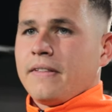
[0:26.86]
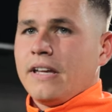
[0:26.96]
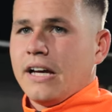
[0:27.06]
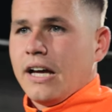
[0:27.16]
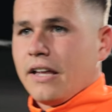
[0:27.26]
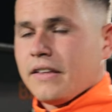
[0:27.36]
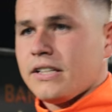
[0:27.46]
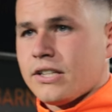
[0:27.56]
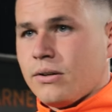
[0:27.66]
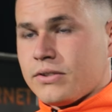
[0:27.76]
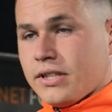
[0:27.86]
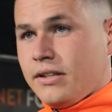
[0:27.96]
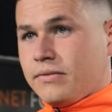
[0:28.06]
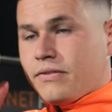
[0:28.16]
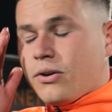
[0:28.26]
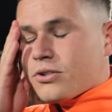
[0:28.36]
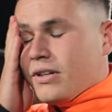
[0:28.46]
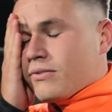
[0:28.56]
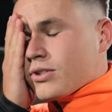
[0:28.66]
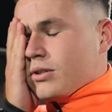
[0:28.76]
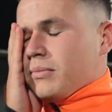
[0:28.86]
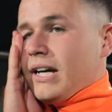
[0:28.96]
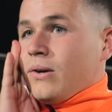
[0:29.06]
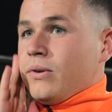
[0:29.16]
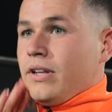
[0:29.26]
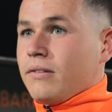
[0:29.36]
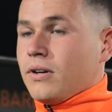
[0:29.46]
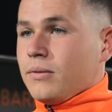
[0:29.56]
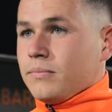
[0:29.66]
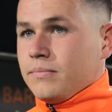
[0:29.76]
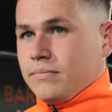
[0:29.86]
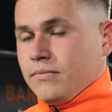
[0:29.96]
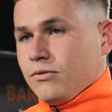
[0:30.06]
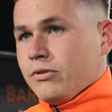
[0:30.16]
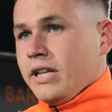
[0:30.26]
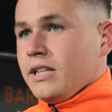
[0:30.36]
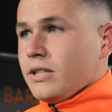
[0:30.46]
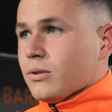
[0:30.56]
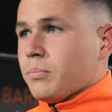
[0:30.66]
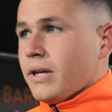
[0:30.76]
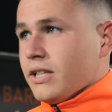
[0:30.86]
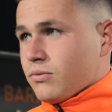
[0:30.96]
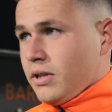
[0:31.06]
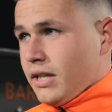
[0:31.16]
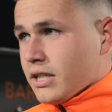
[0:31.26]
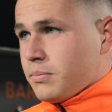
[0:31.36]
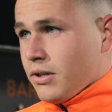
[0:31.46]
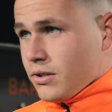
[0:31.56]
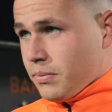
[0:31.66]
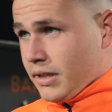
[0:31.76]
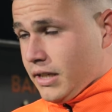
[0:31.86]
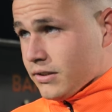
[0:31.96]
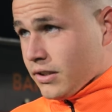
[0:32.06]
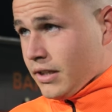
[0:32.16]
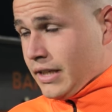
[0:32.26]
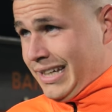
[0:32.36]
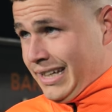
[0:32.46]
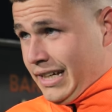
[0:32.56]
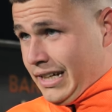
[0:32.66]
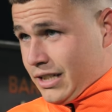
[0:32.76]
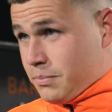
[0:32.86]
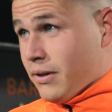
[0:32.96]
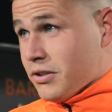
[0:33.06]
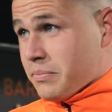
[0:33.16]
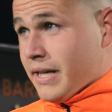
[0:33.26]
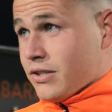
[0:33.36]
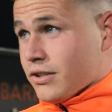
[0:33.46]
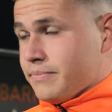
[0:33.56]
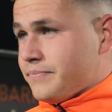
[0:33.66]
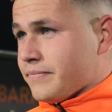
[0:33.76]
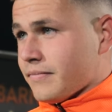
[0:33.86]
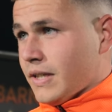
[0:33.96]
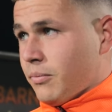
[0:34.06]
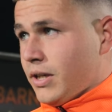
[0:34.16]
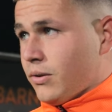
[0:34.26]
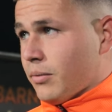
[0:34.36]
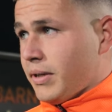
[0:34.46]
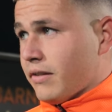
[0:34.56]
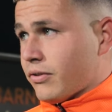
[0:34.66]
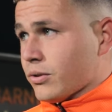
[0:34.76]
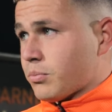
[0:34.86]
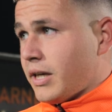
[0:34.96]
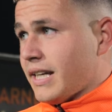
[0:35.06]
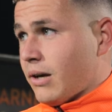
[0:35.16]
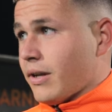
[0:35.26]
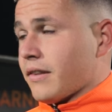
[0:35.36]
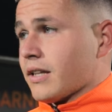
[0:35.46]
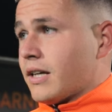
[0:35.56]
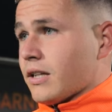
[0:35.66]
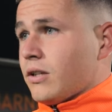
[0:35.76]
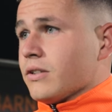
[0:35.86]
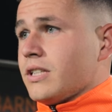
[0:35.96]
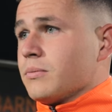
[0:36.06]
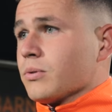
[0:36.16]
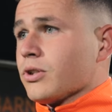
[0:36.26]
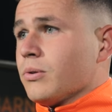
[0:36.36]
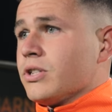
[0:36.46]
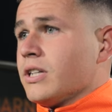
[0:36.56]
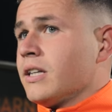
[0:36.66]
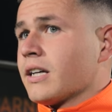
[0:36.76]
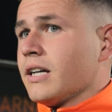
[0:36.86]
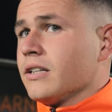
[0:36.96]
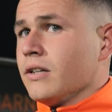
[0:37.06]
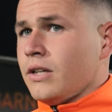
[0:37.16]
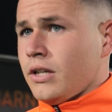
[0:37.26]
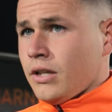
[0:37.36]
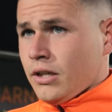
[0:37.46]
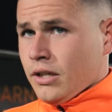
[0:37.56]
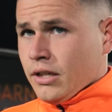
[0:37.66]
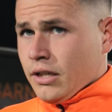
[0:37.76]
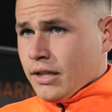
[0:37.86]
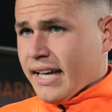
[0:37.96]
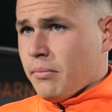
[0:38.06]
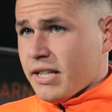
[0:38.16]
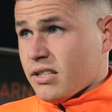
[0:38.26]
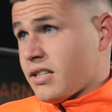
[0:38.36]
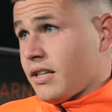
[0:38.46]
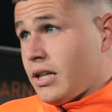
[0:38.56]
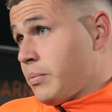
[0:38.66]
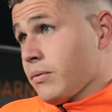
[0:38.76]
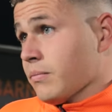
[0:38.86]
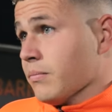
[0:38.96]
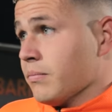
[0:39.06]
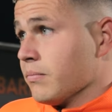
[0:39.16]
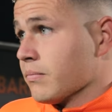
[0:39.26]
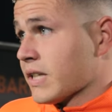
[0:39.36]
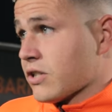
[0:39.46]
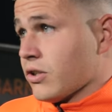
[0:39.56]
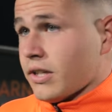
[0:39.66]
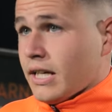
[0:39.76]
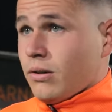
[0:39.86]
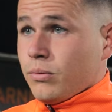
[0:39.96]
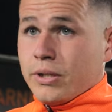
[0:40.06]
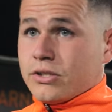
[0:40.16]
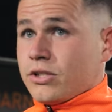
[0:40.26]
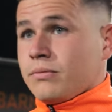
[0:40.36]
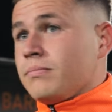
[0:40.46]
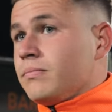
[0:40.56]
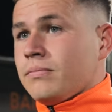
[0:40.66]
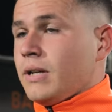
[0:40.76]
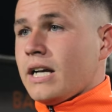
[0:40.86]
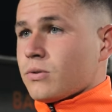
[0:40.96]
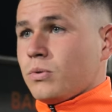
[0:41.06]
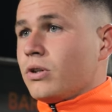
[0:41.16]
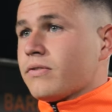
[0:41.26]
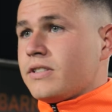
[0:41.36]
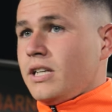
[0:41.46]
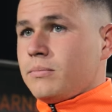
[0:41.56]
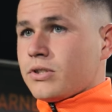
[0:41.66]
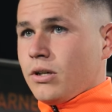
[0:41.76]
Yeah, I think so. Obviously, Forest Green have just come down and they've got really good players, really experienced players, an experienced manager. And we knew they'd be difficult to break down. I think, like a lot of teams will do this year, they kind of came here to sit deep and catch on the counter, which has worked for teams.